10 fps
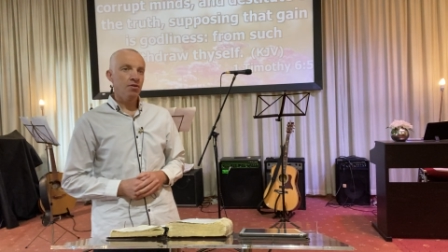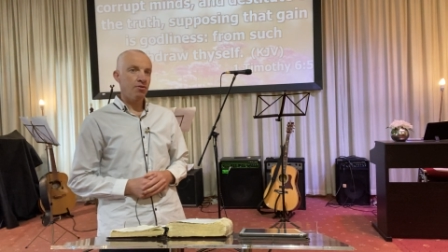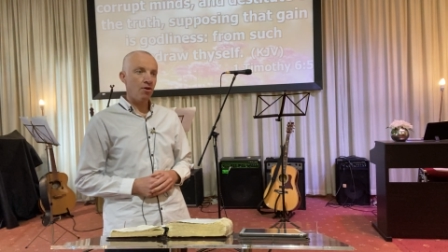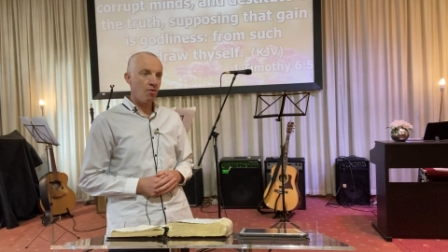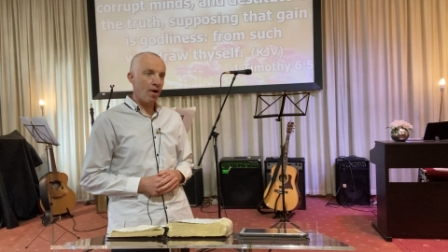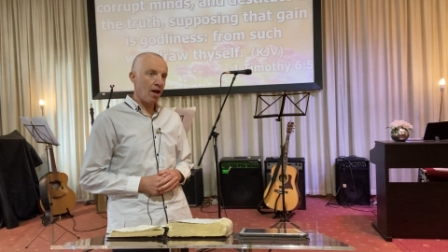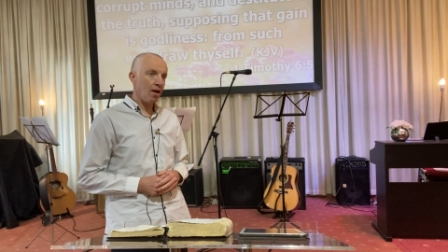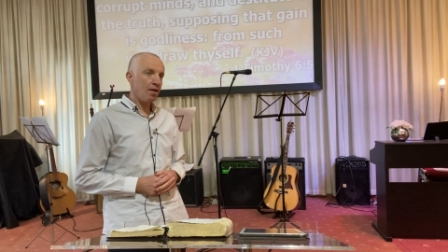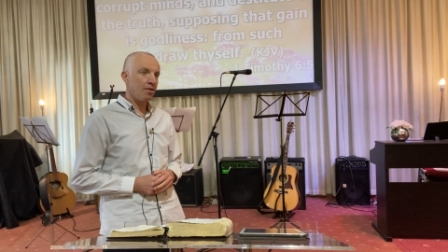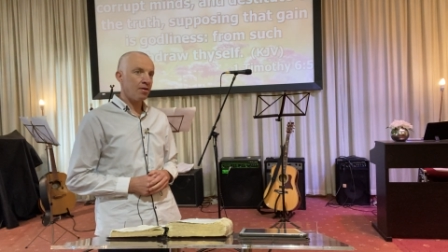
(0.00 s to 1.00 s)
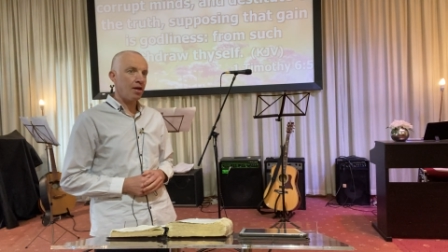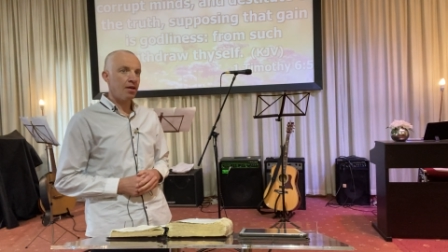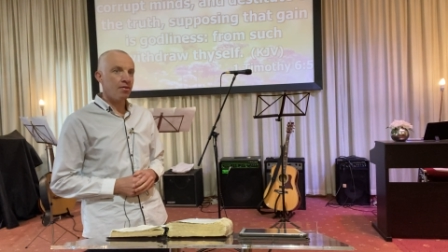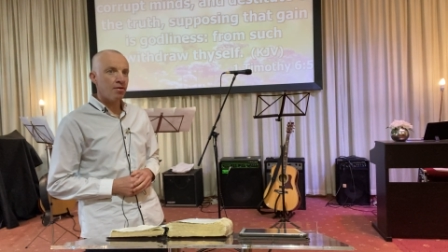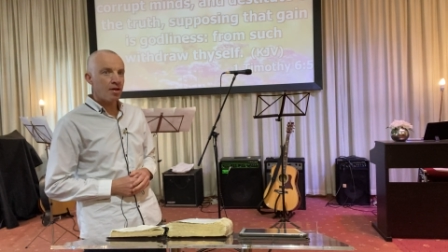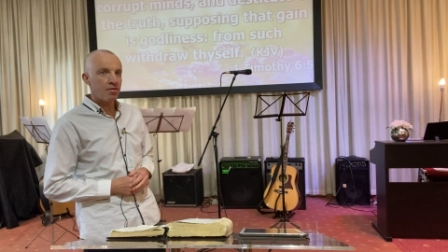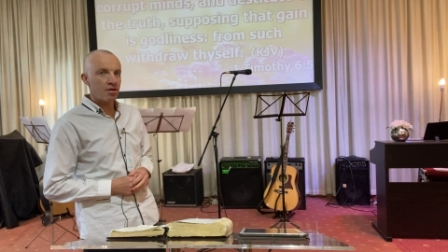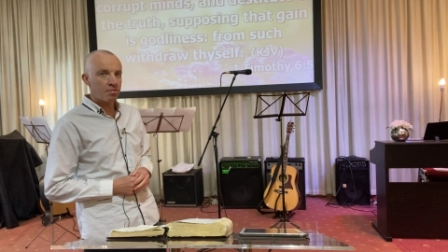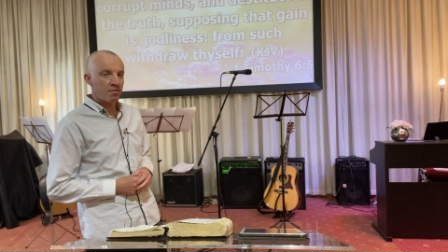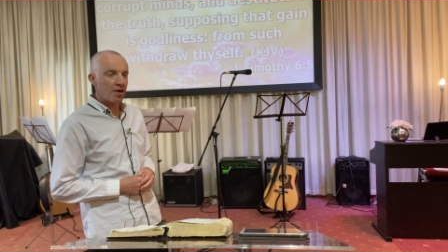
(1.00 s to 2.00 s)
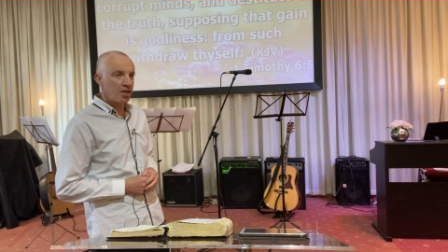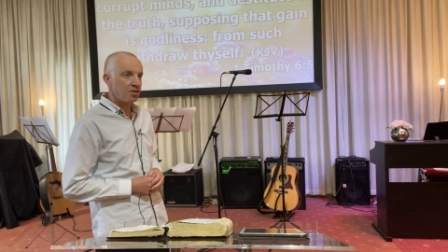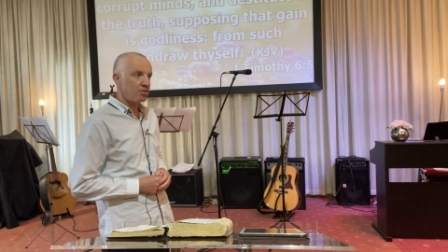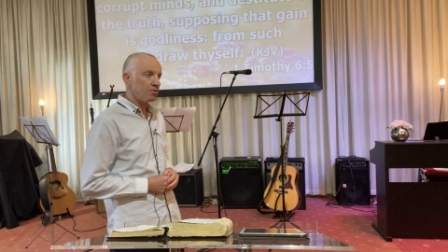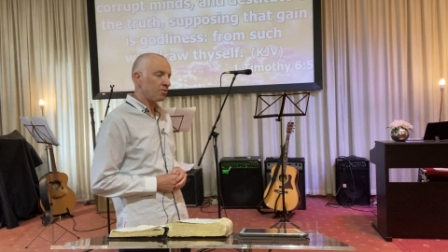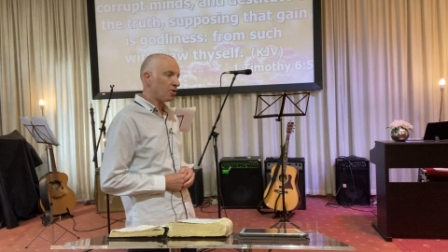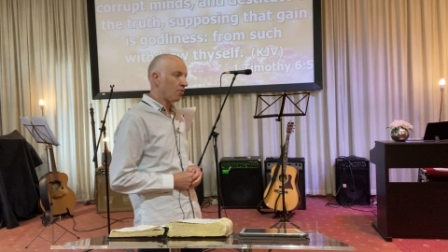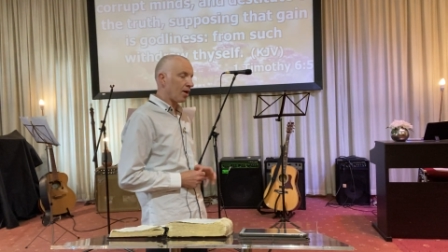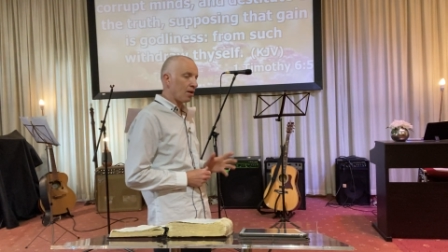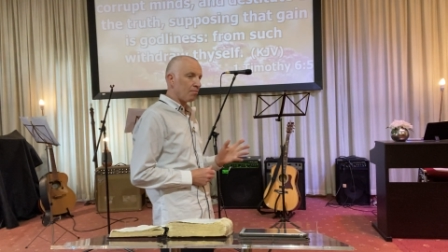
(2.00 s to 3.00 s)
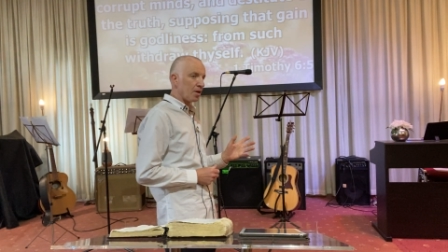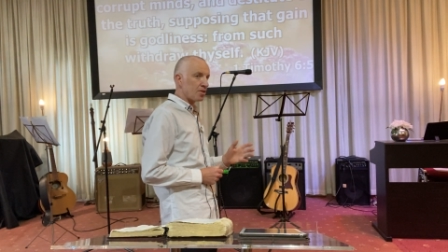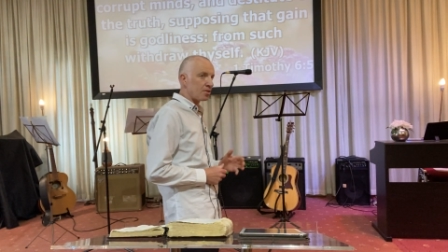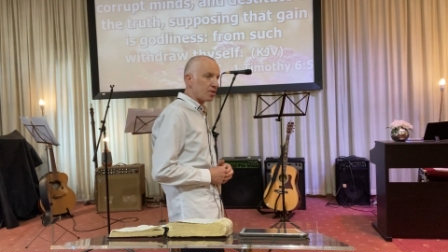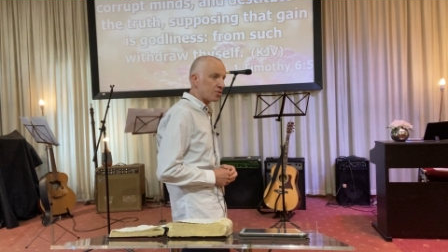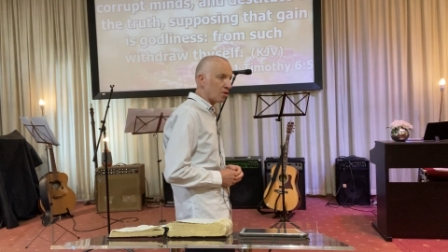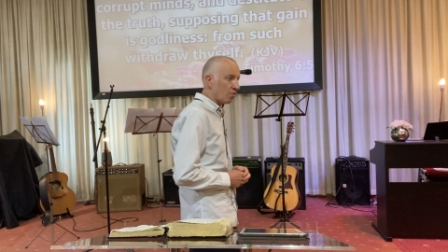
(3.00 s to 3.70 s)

do well in, in, in their profession, do well in business, do